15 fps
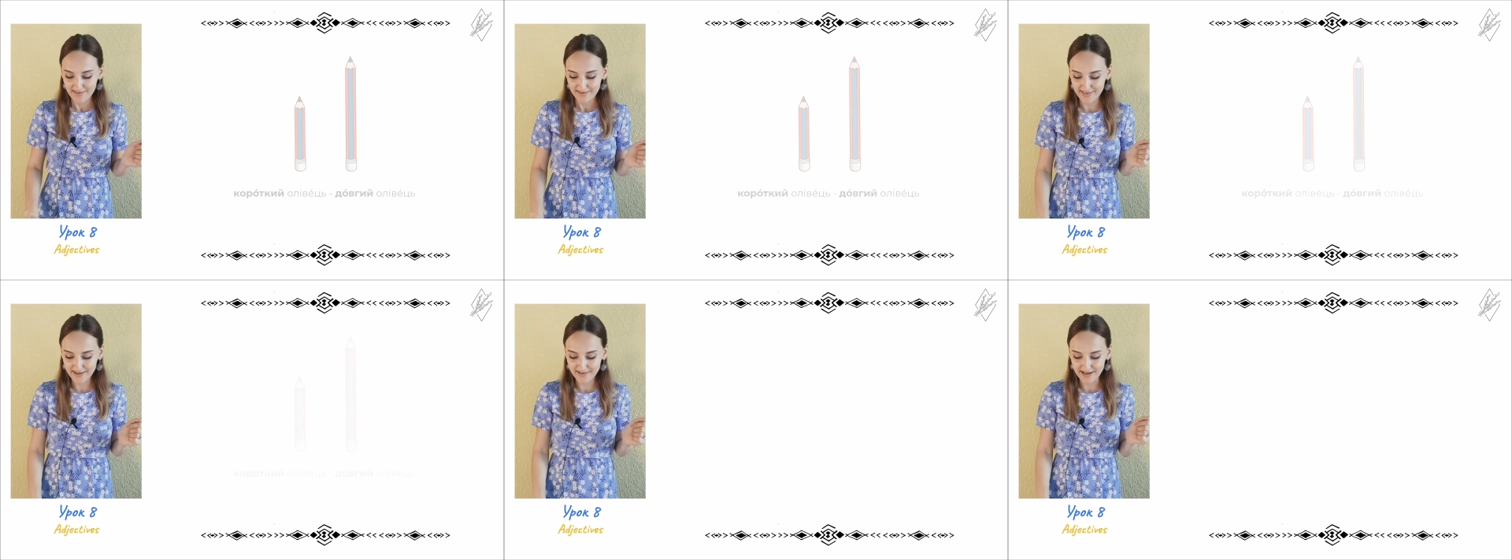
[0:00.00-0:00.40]

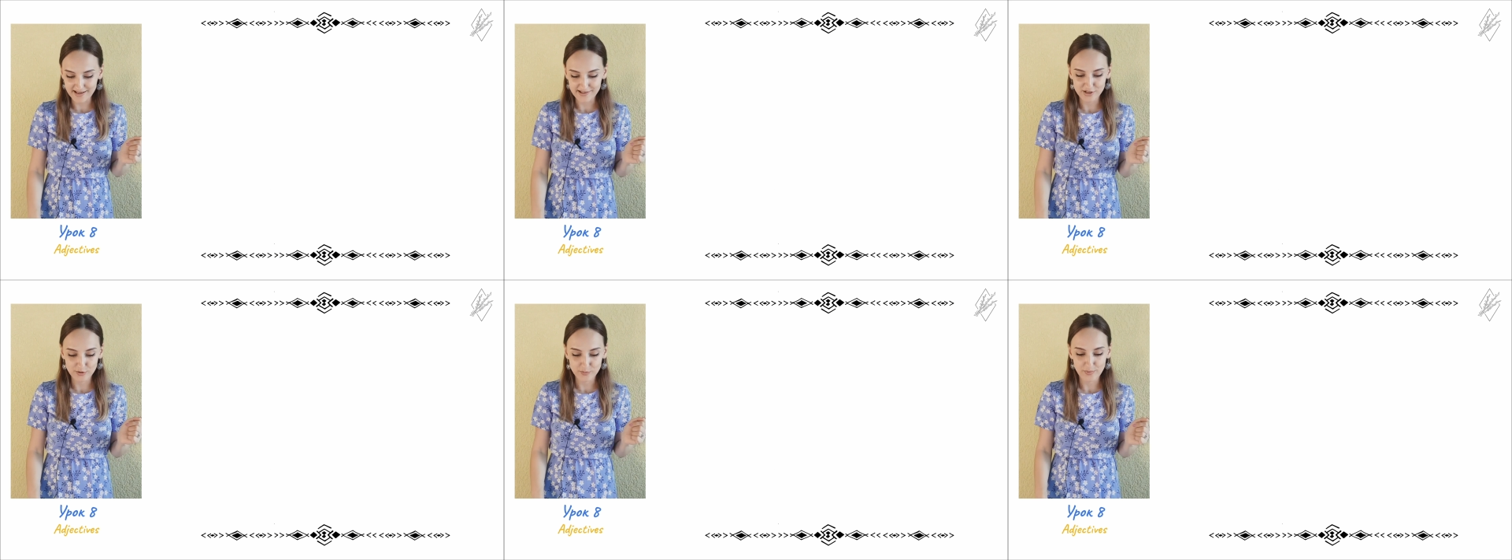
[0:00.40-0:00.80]
The
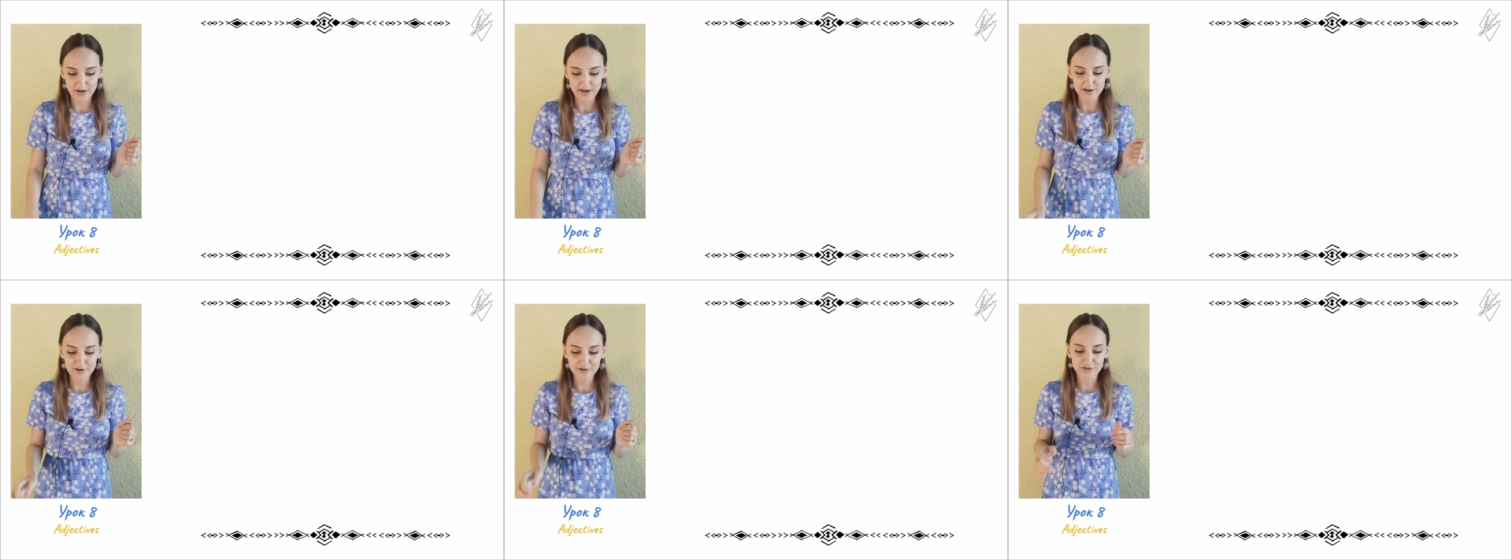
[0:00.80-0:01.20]
next
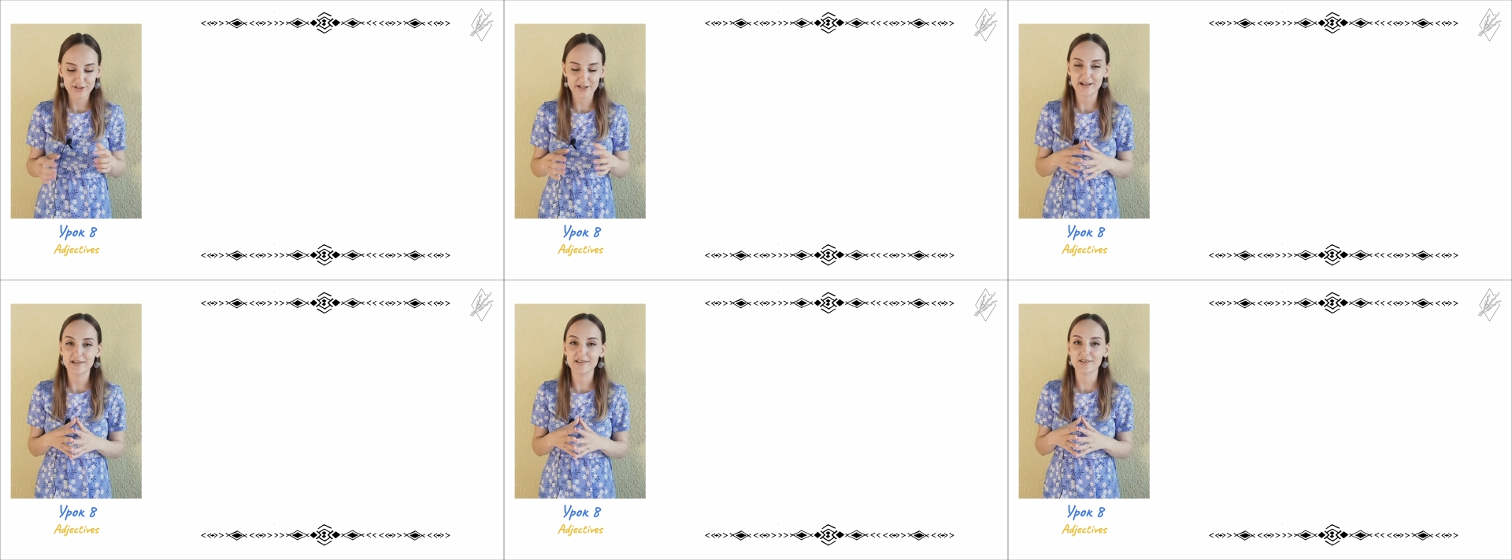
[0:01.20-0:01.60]
pair
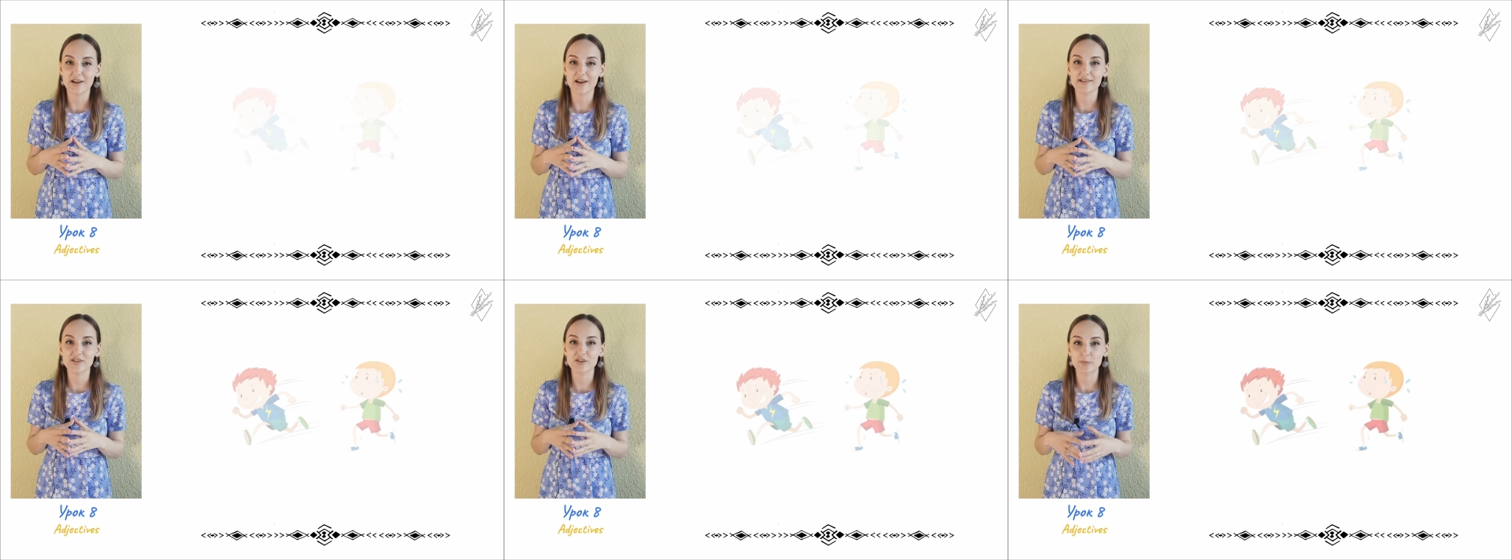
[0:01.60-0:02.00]
tells
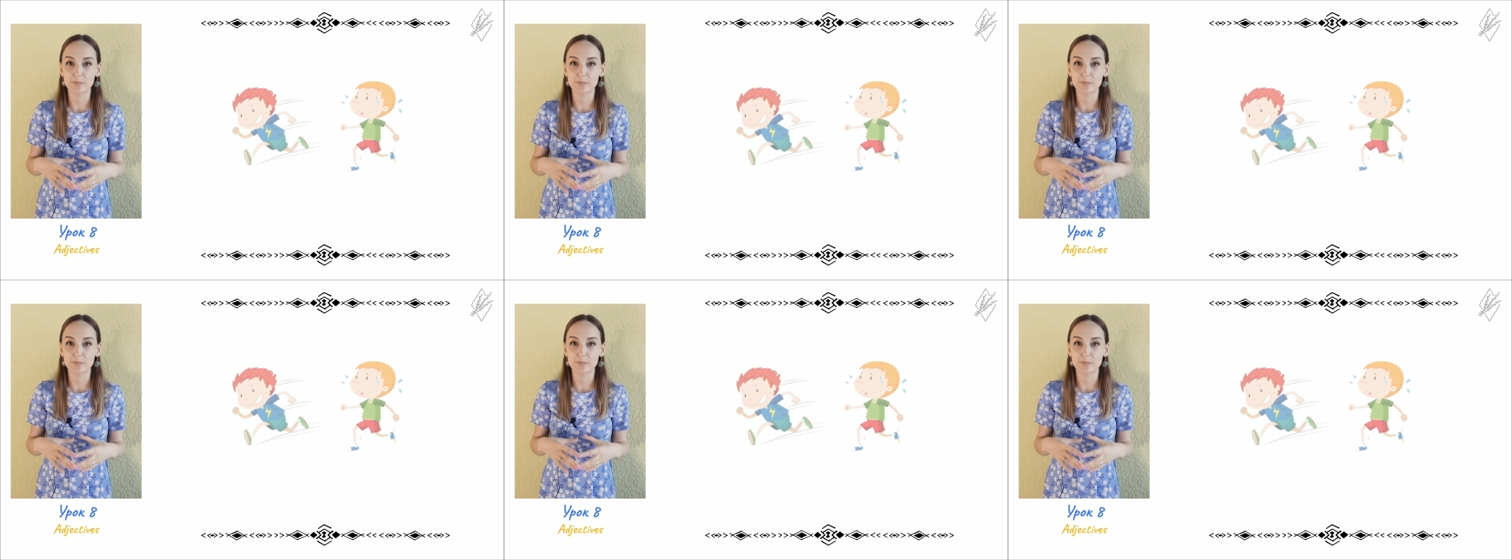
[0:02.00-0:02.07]
us